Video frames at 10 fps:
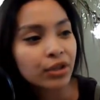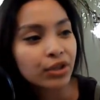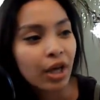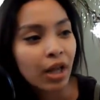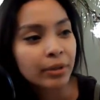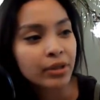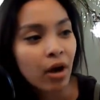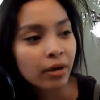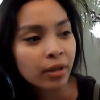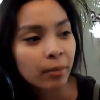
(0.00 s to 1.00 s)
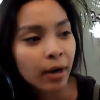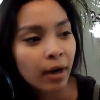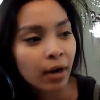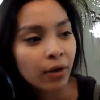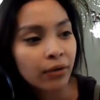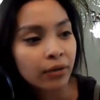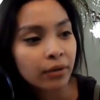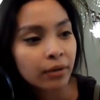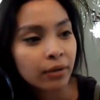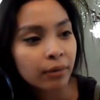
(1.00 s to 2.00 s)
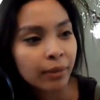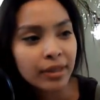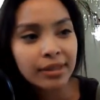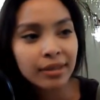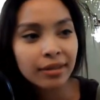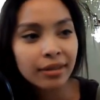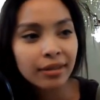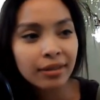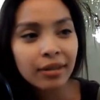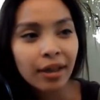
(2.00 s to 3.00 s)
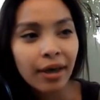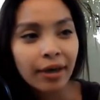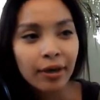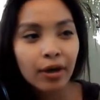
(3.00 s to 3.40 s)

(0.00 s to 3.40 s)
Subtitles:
shall be talking about basically like